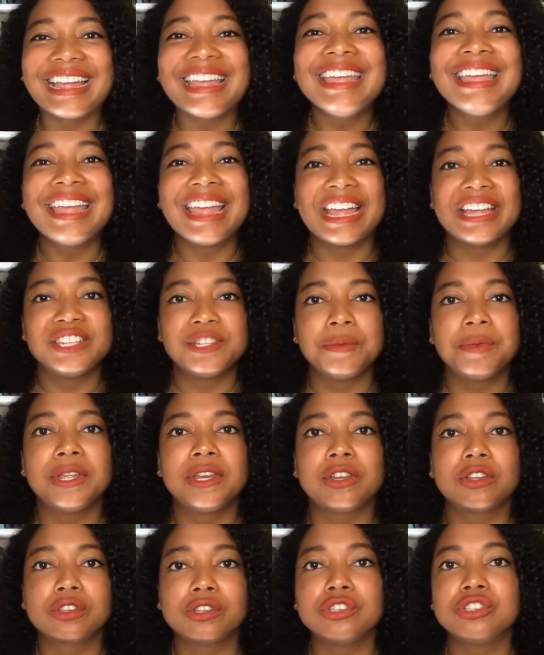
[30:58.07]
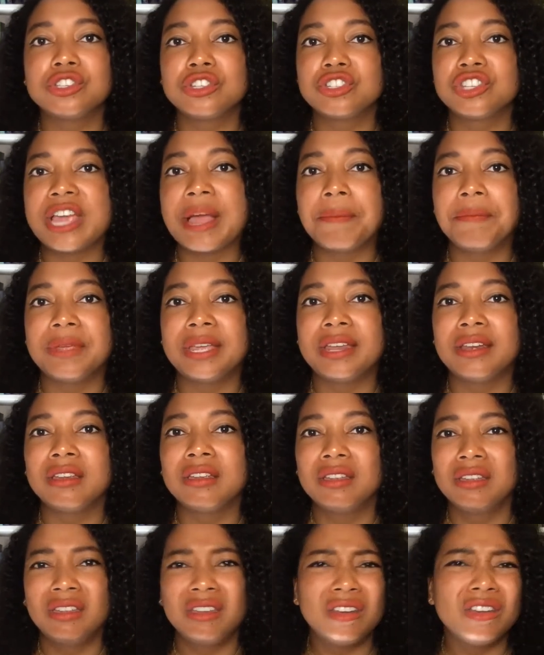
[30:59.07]
and to be an inclusion champion,
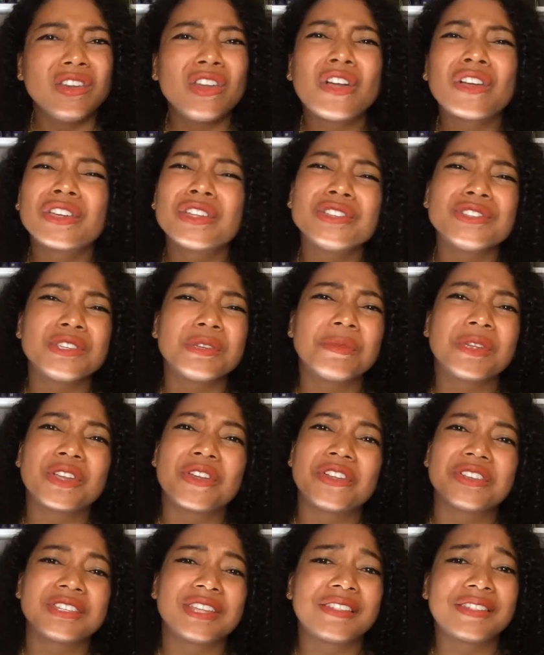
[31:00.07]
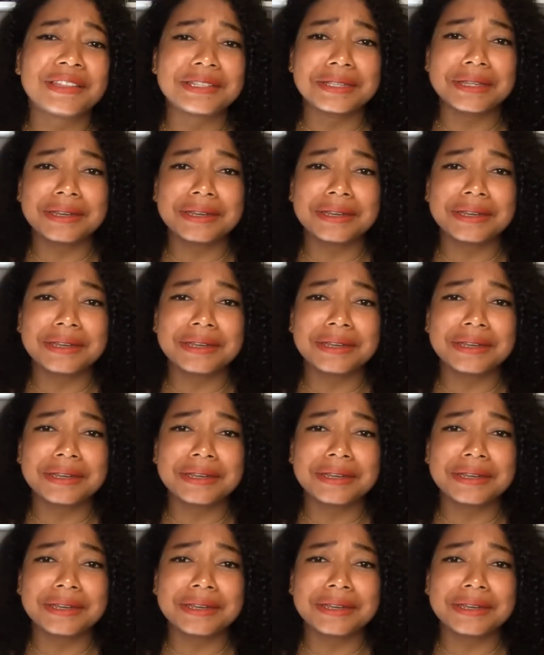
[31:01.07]
not consuming content that's going to